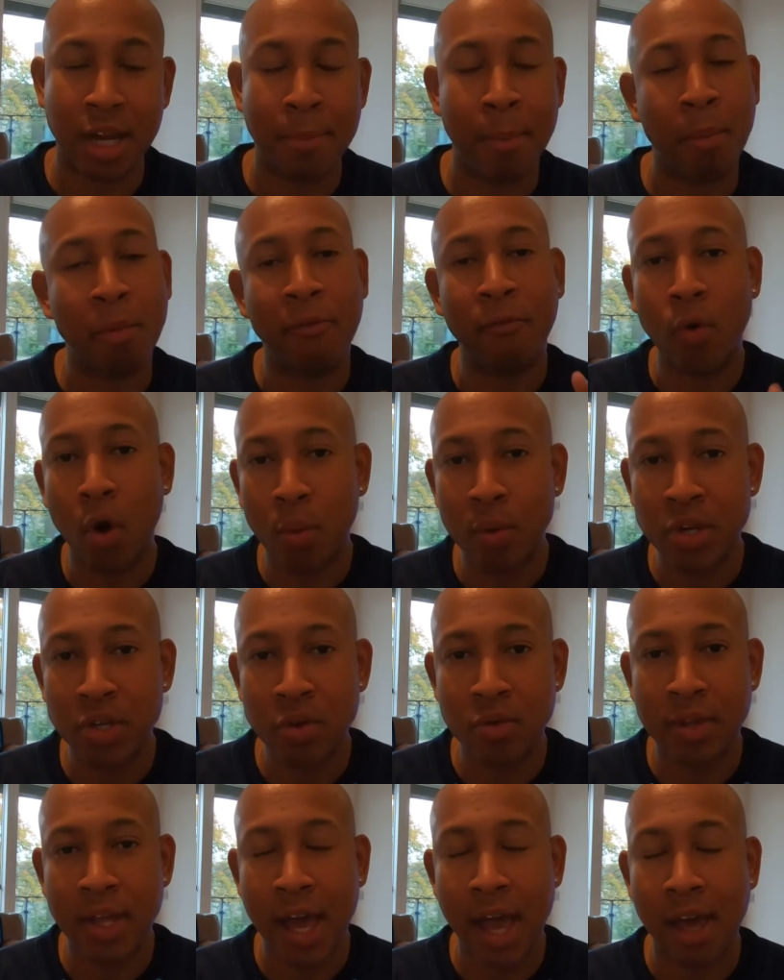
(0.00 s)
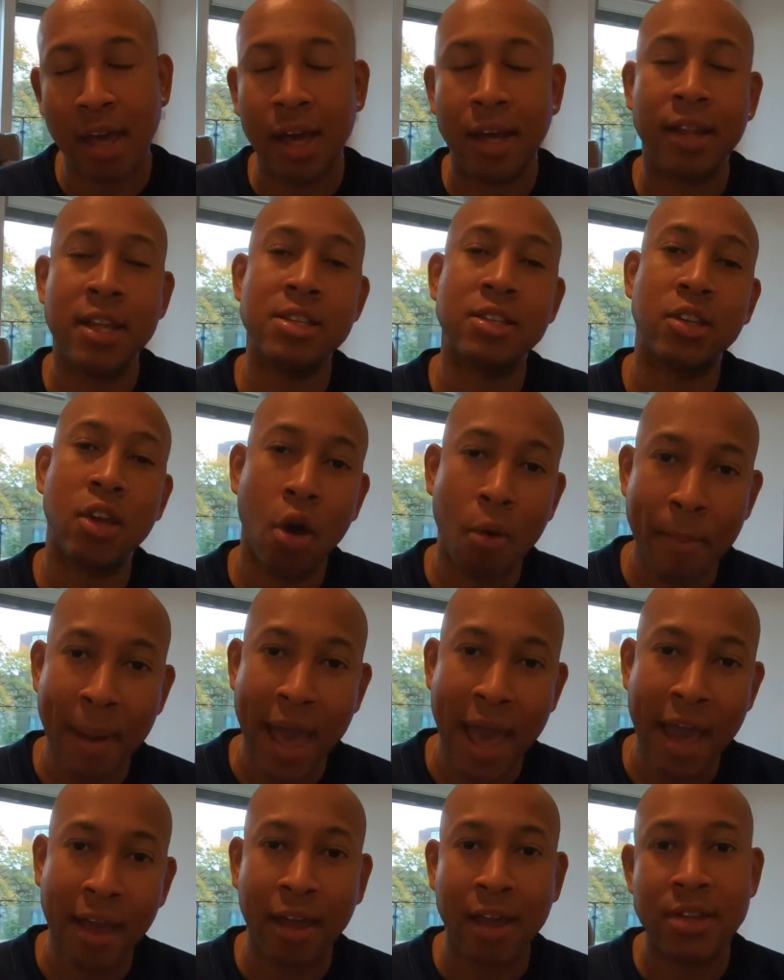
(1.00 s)
But before we do that, let's go
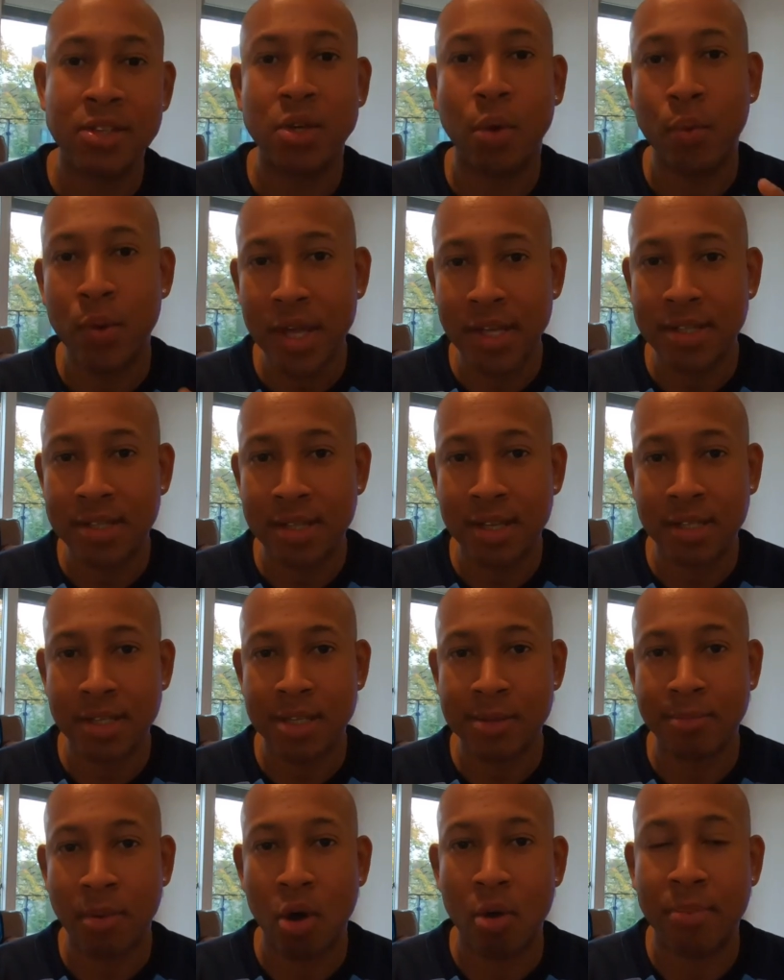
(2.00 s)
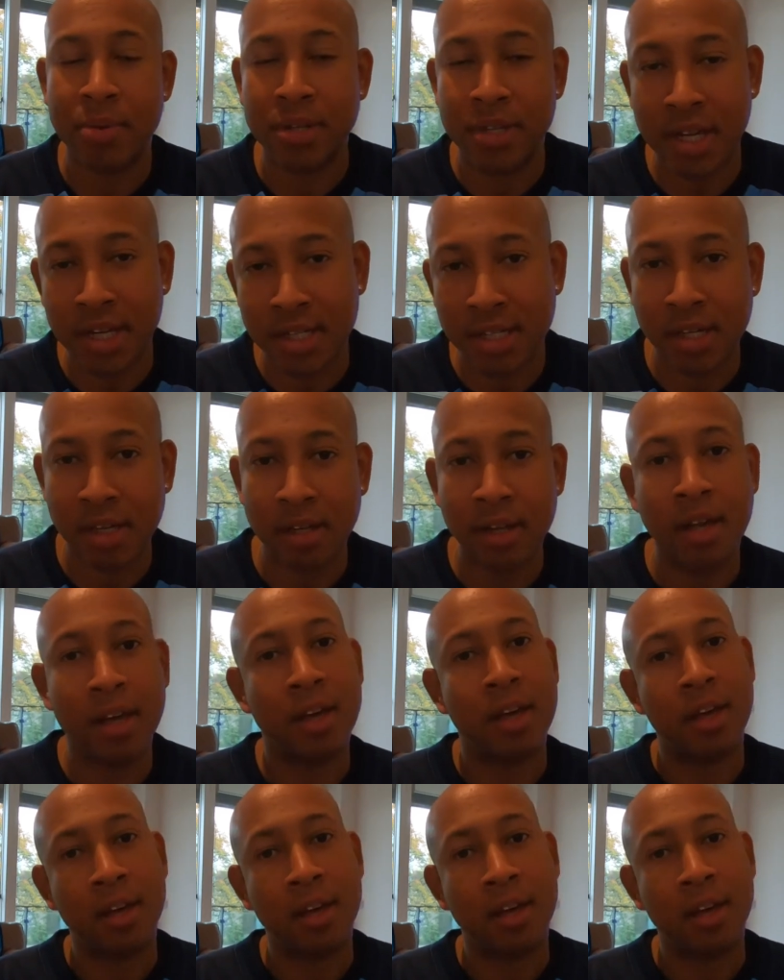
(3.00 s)
back to week 6's bowl prediction.